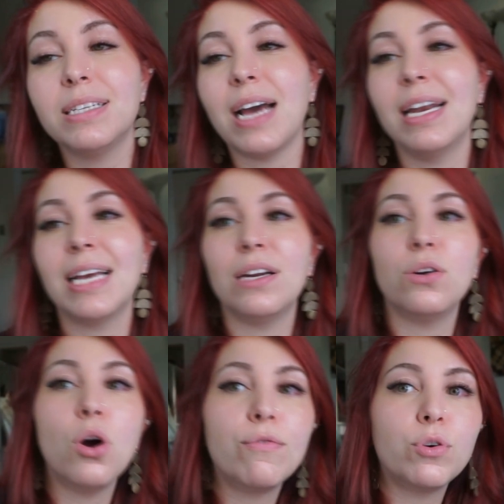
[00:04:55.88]
kind of get it
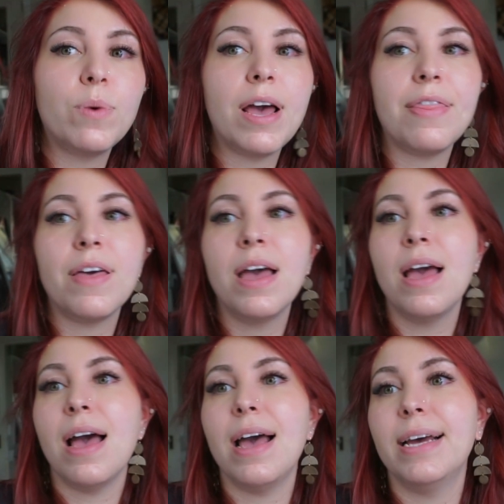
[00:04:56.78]
over with.
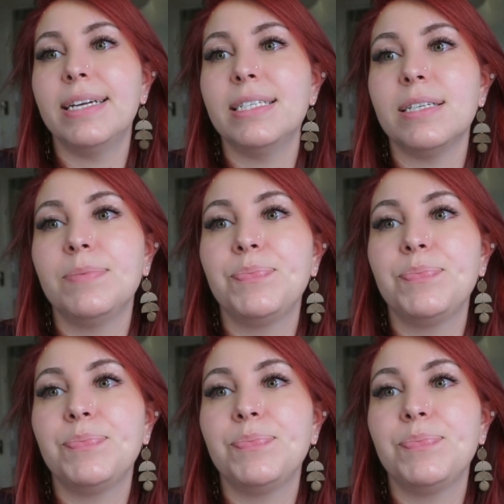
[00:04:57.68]
And